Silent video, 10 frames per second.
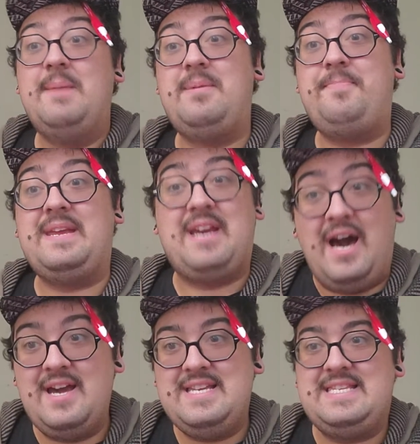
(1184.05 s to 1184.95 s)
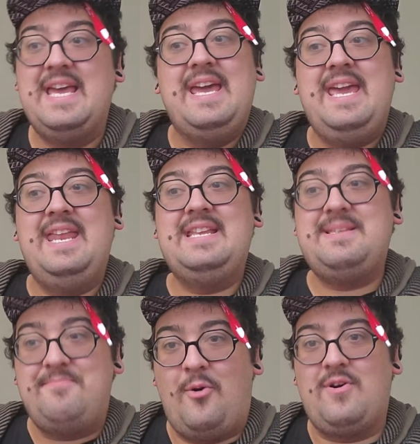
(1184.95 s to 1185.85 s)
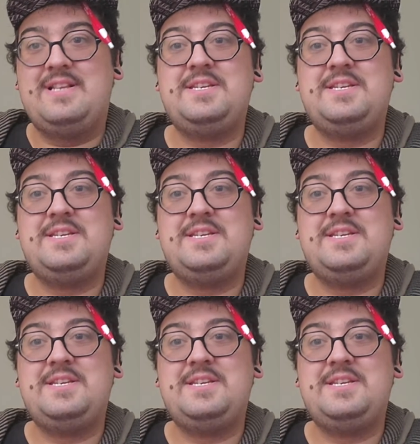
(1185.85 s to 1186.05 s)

but because it is important